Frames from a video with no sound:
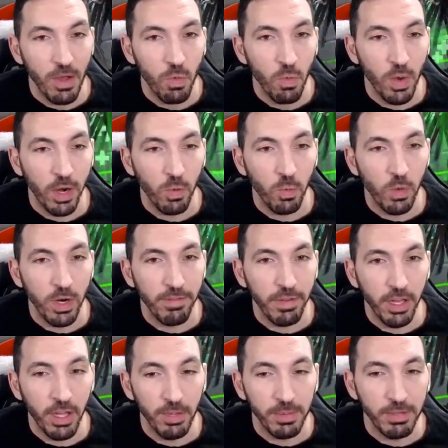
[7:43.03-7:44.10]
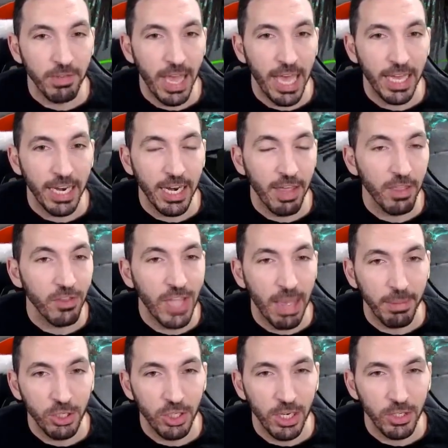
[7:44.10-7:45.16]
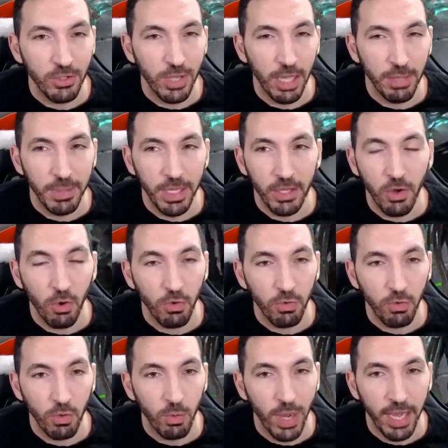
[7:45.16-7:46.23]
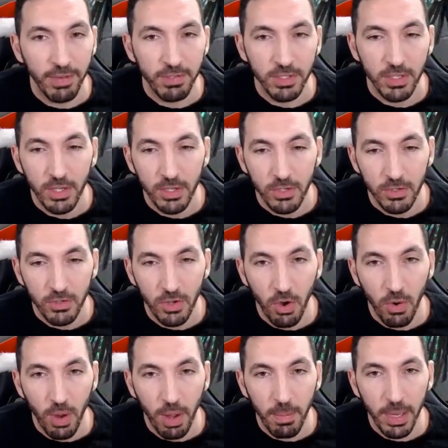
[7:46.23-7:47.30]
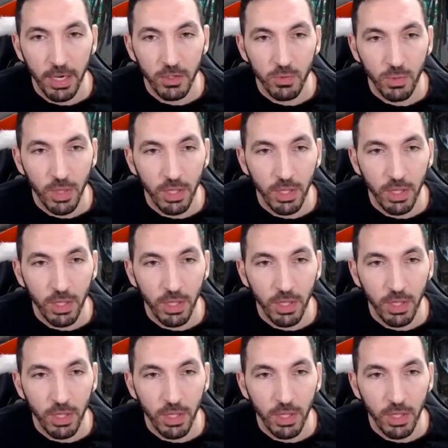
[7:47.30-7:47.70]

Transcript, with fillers: what it would have helped if I had another damage healer to help me go through the waves. So I might as